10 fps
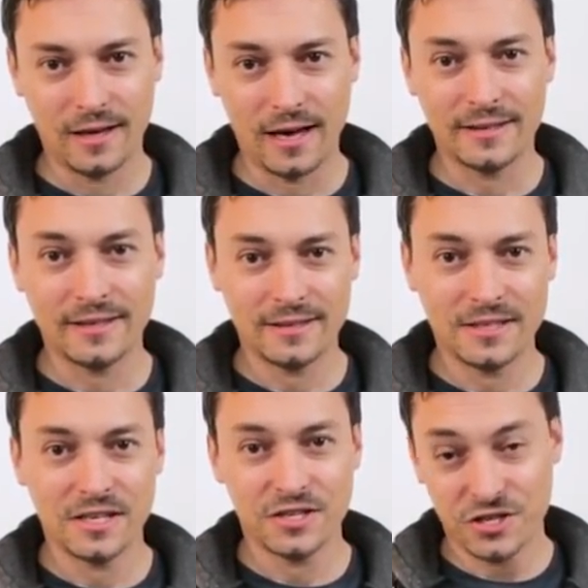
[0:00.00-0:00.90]
And
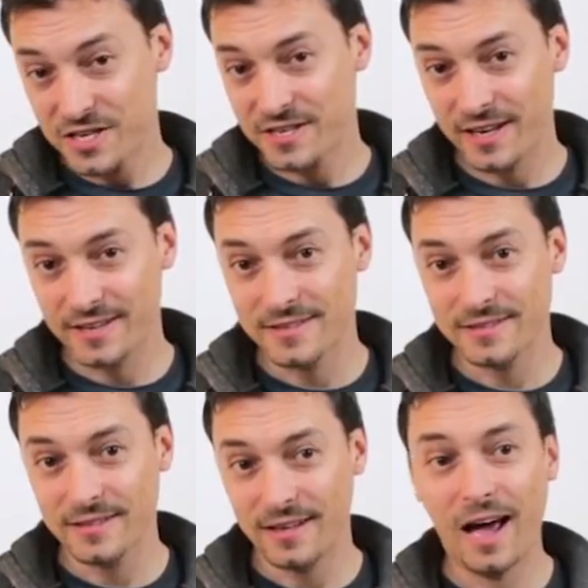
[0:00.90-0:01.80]
she says,
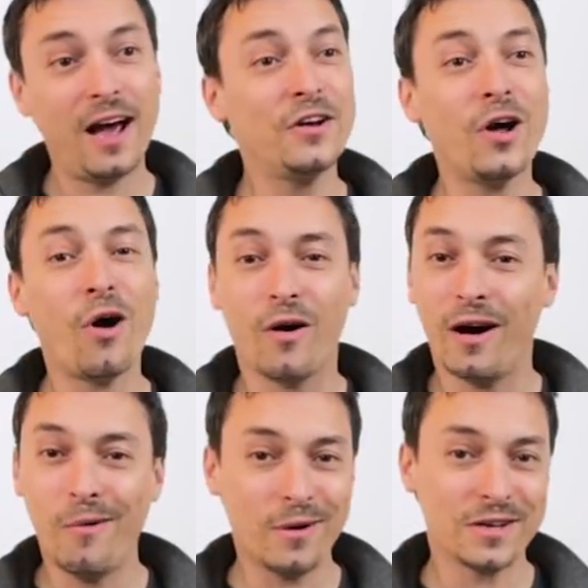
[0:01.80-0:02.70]
oh no,
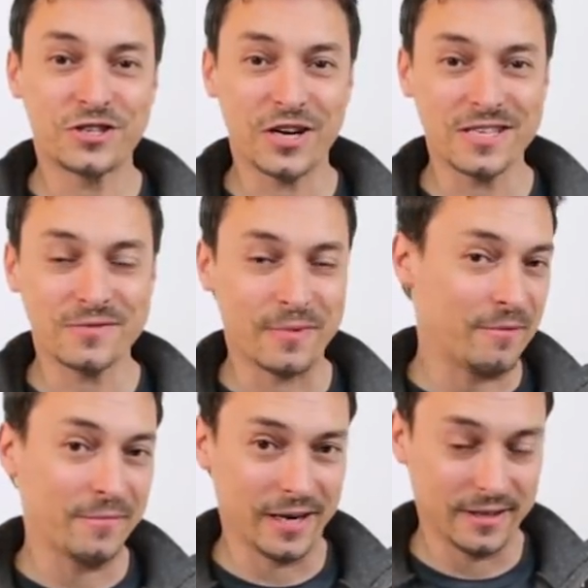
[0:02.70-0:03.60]
I want to change my
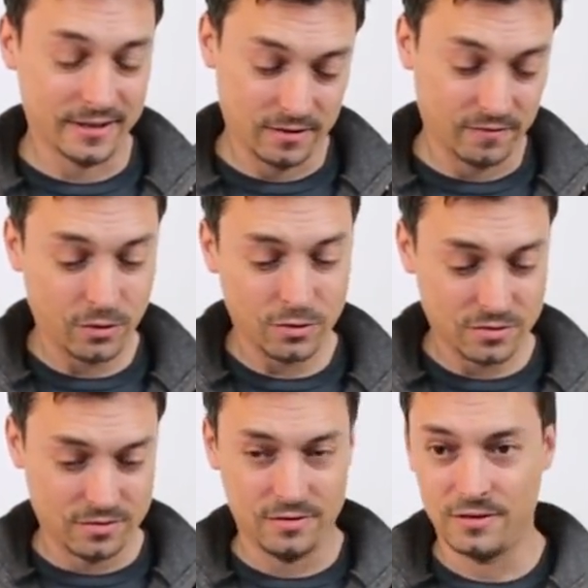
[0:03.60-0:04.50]
mind. Of
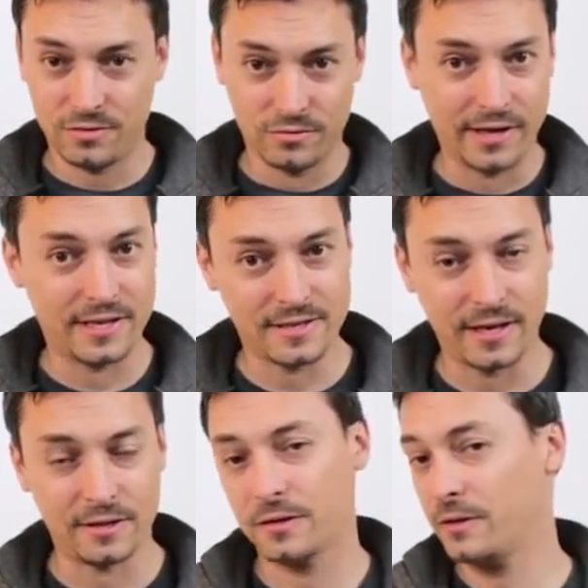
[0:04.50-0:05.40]
course, it's already
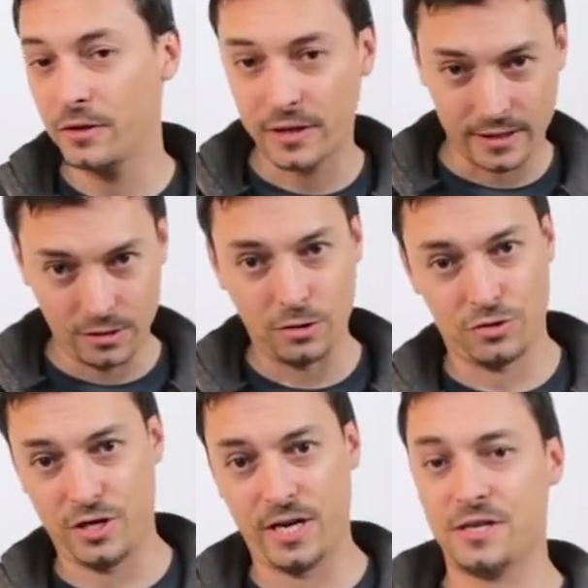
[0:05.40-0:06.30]
sent. You cannot
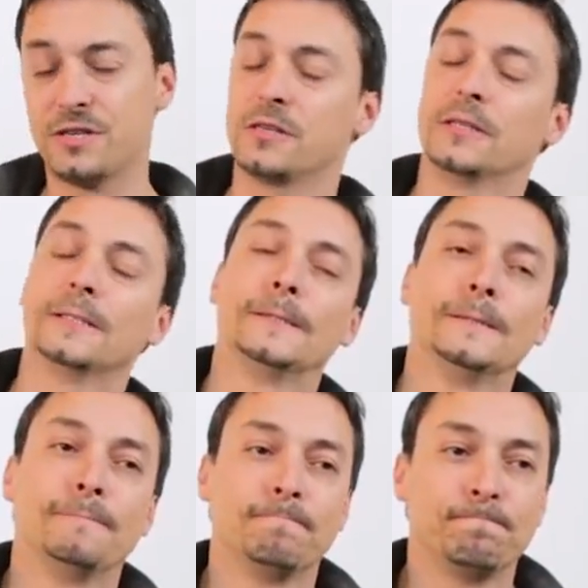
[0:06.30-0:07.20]
change.
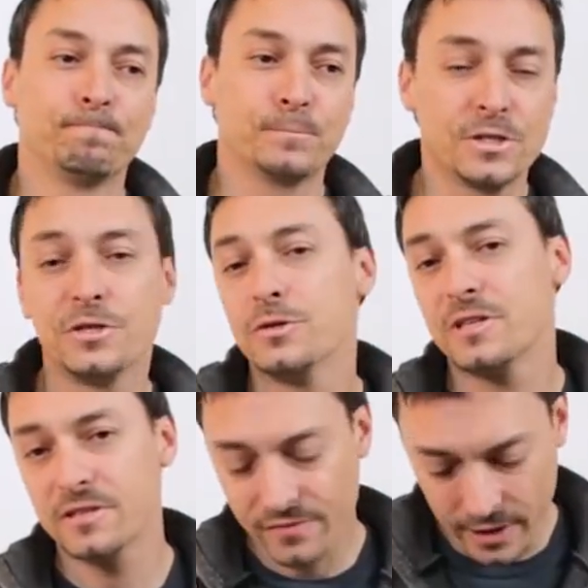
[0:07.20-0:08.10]
Just use
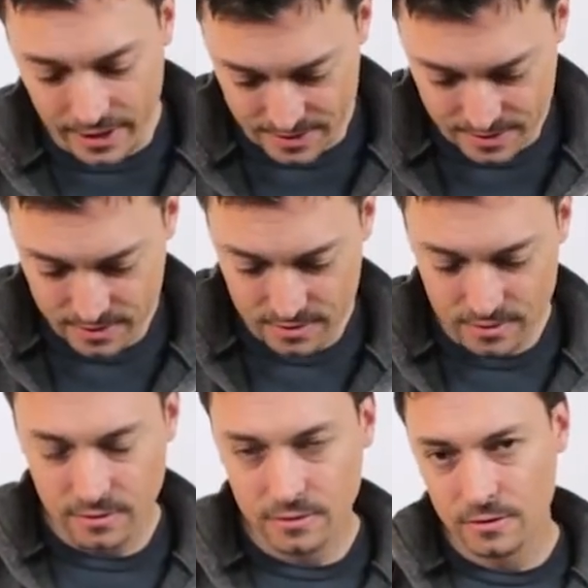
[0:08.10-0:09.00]
this phrase.
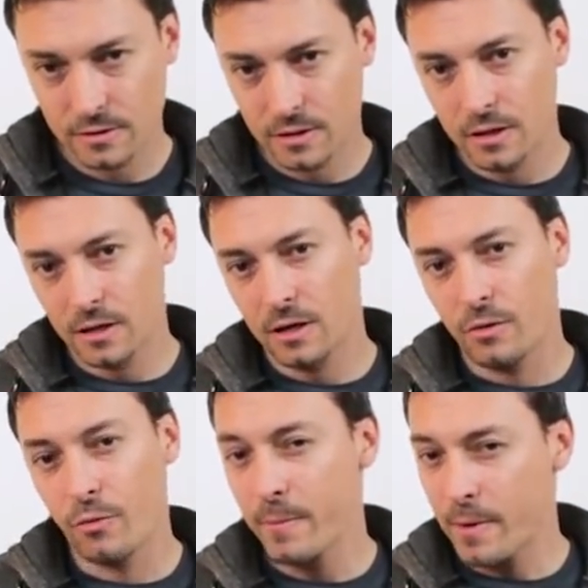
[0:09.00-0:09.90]

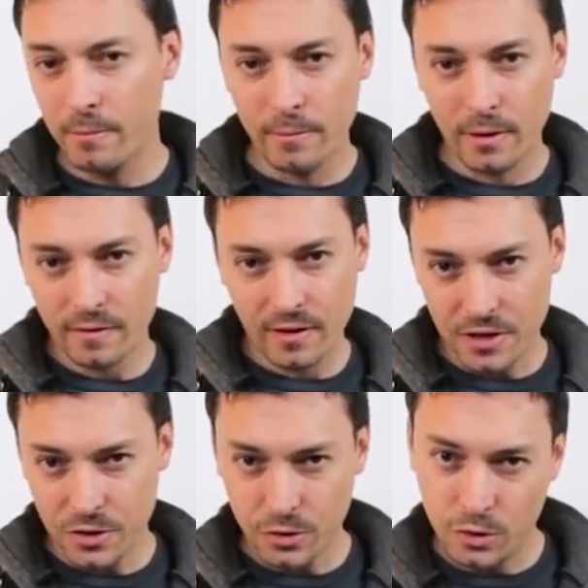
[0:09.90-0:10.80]
Remember
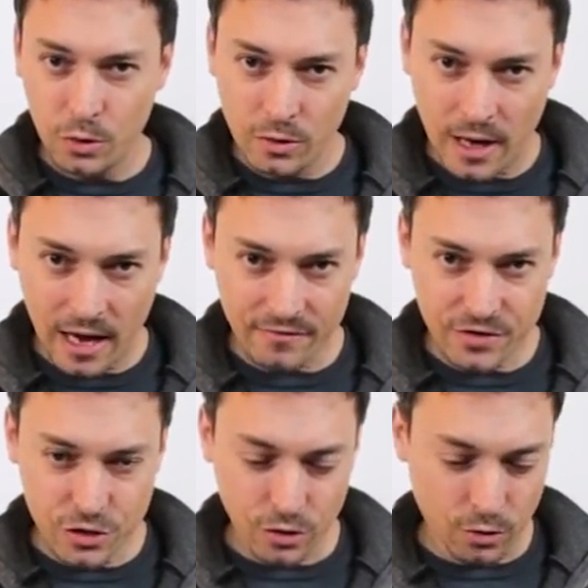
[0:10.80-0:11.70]
that you could
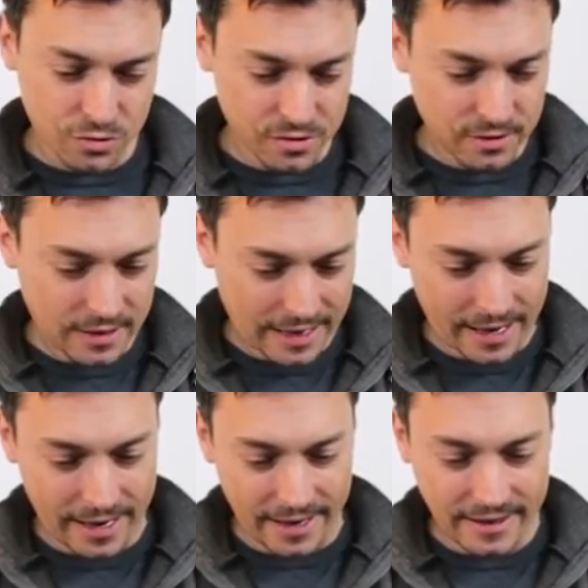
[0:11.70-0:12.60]
have chosen
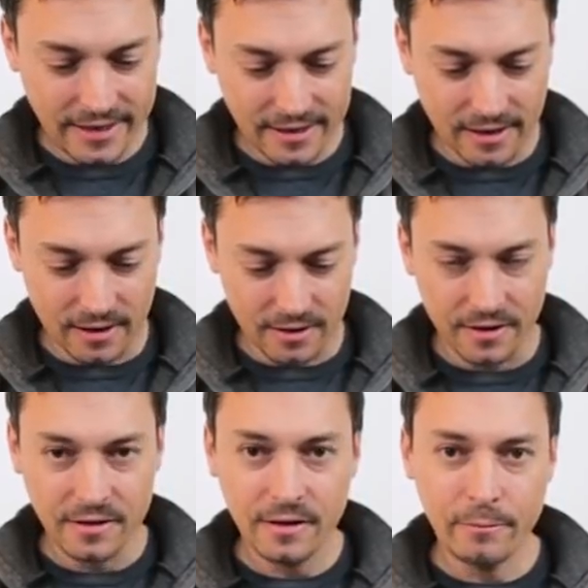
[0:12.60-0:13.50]
any card
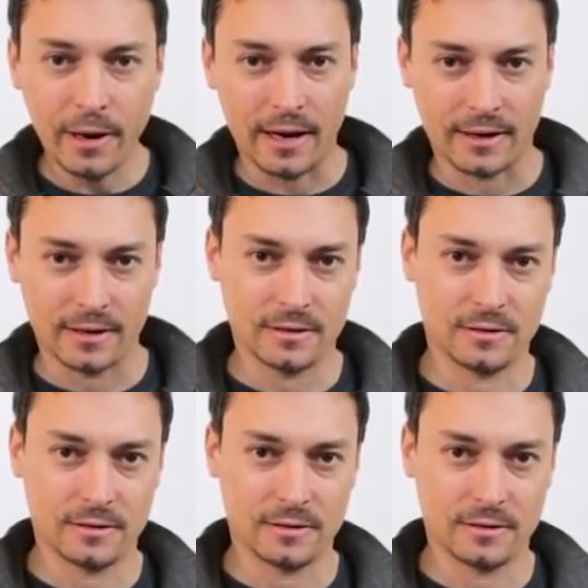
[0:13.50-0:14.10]
in the back.